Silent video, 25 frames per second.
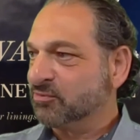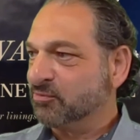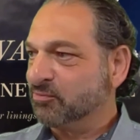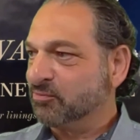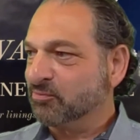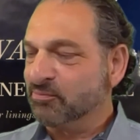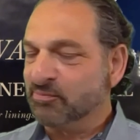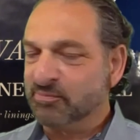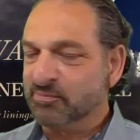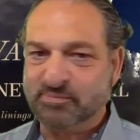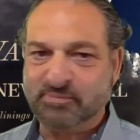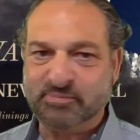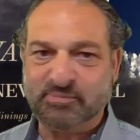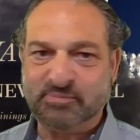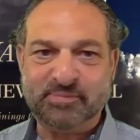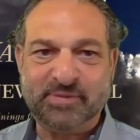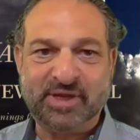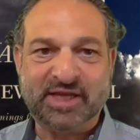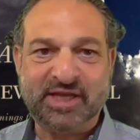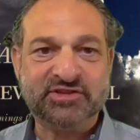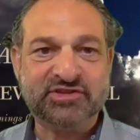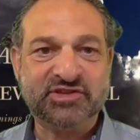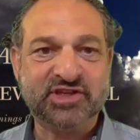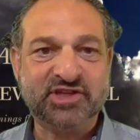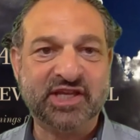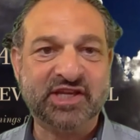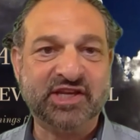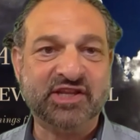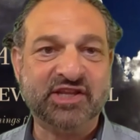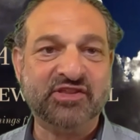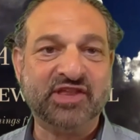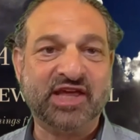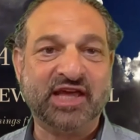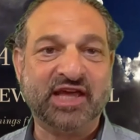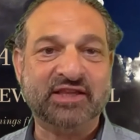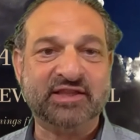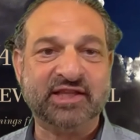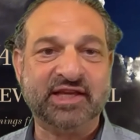maintaining
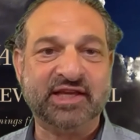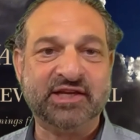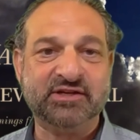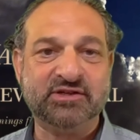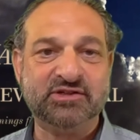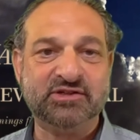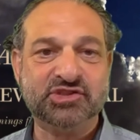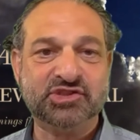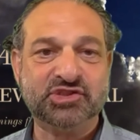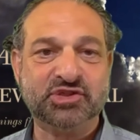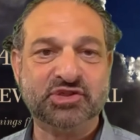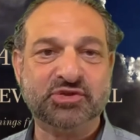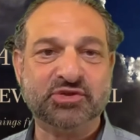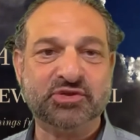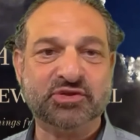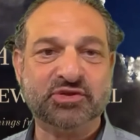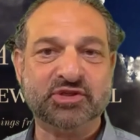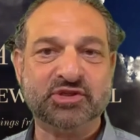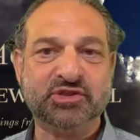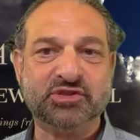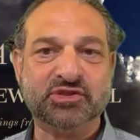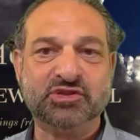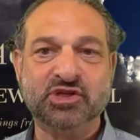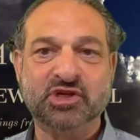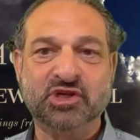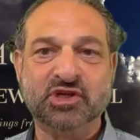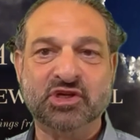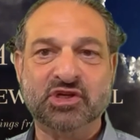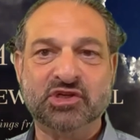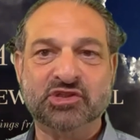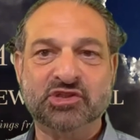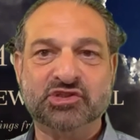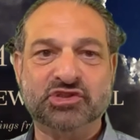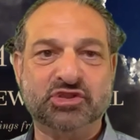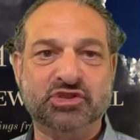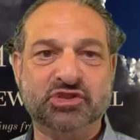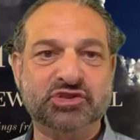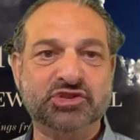that later, so you can
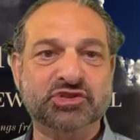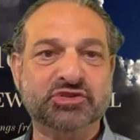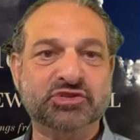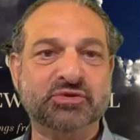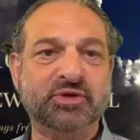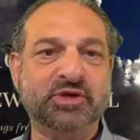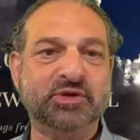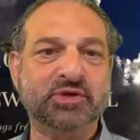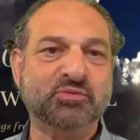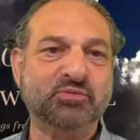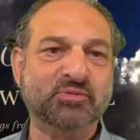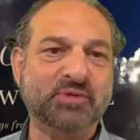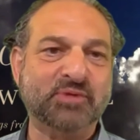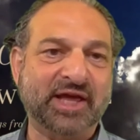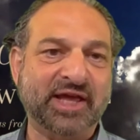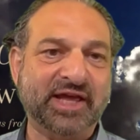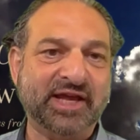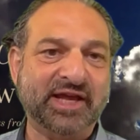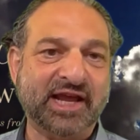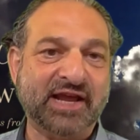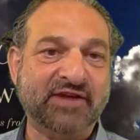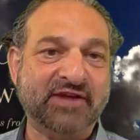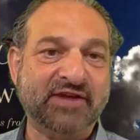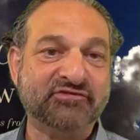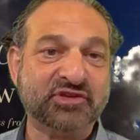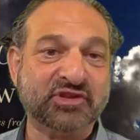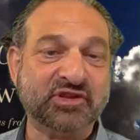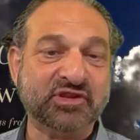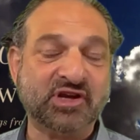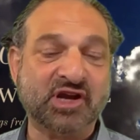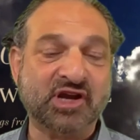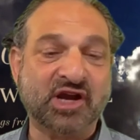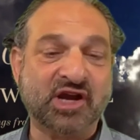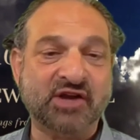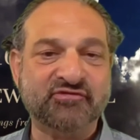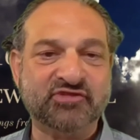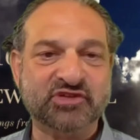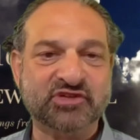search through it. And after the
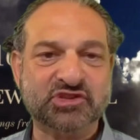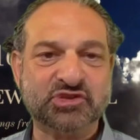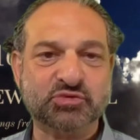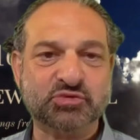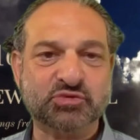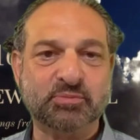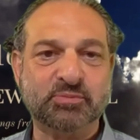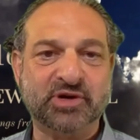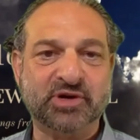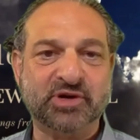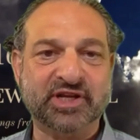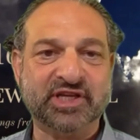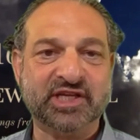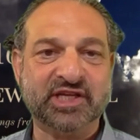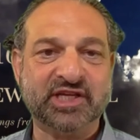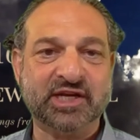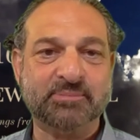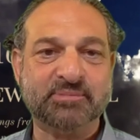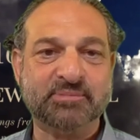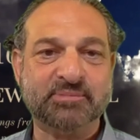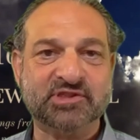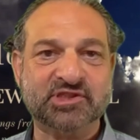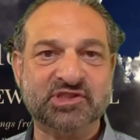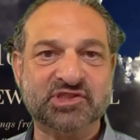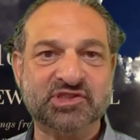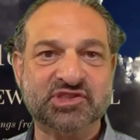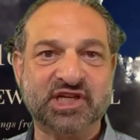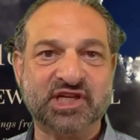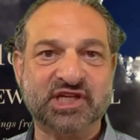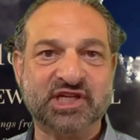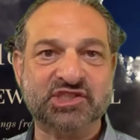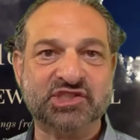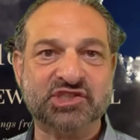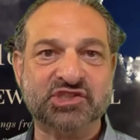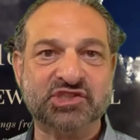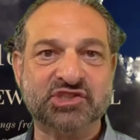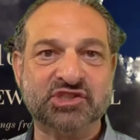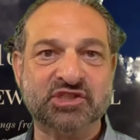conference, we'll break it up into
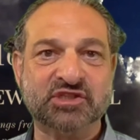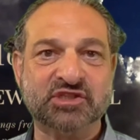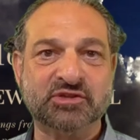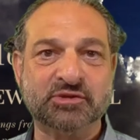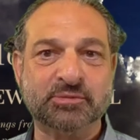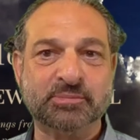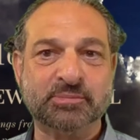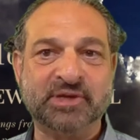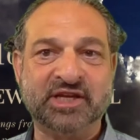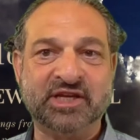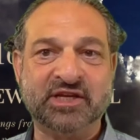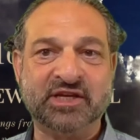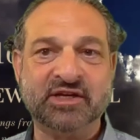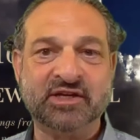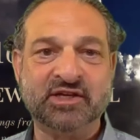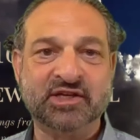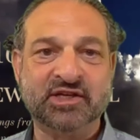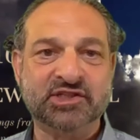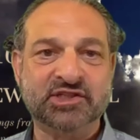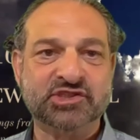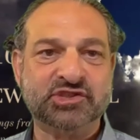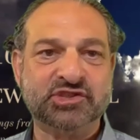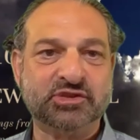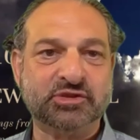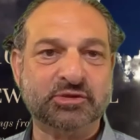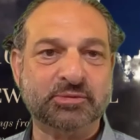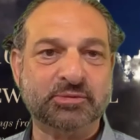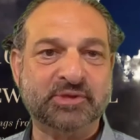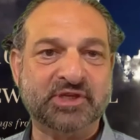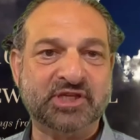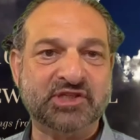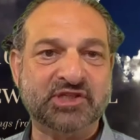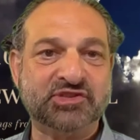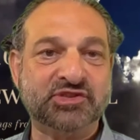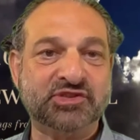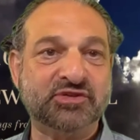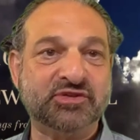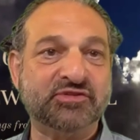sections a little bit, so it'll be
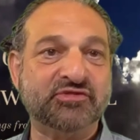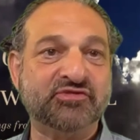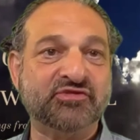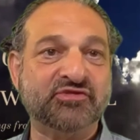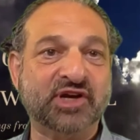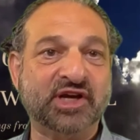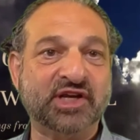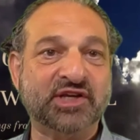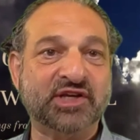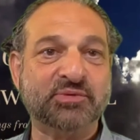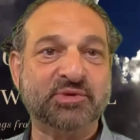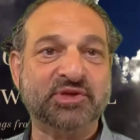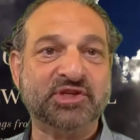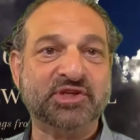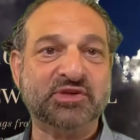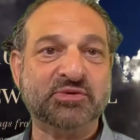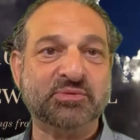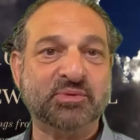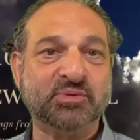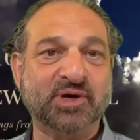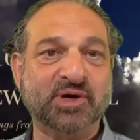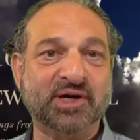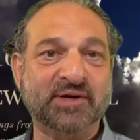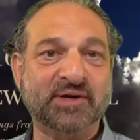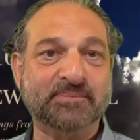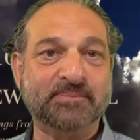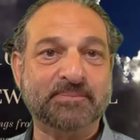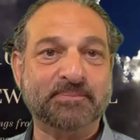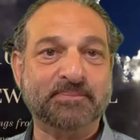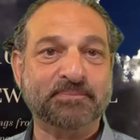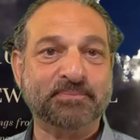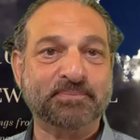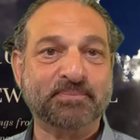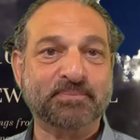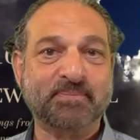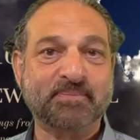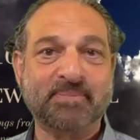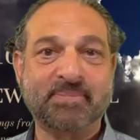easier to find what you want.
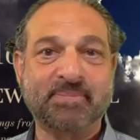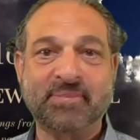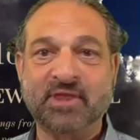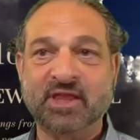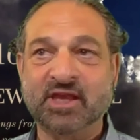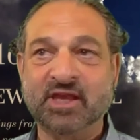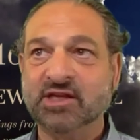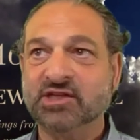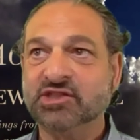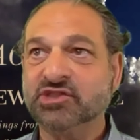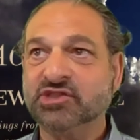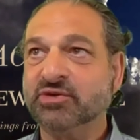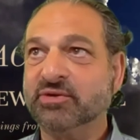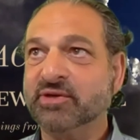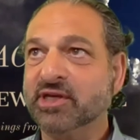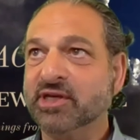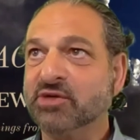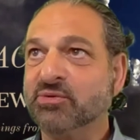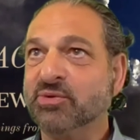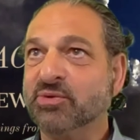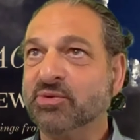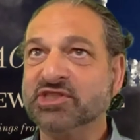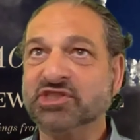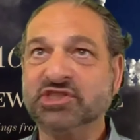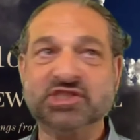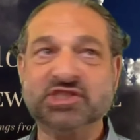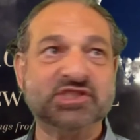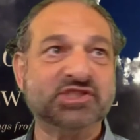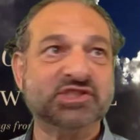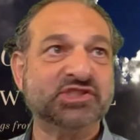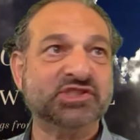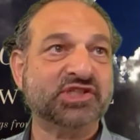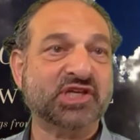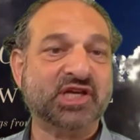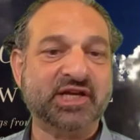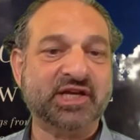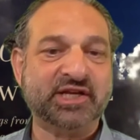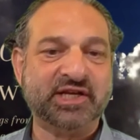So any questions
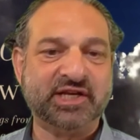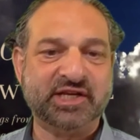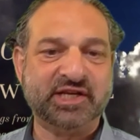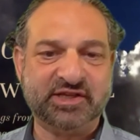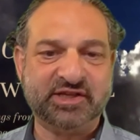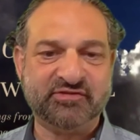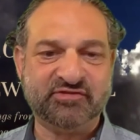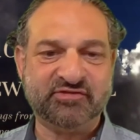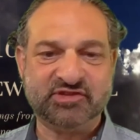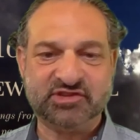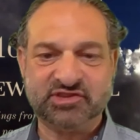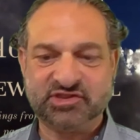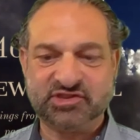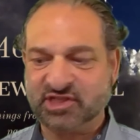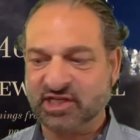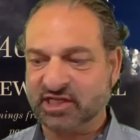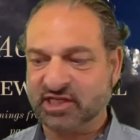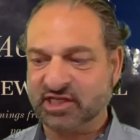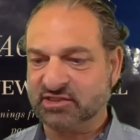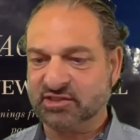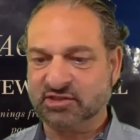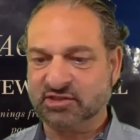on any of this technical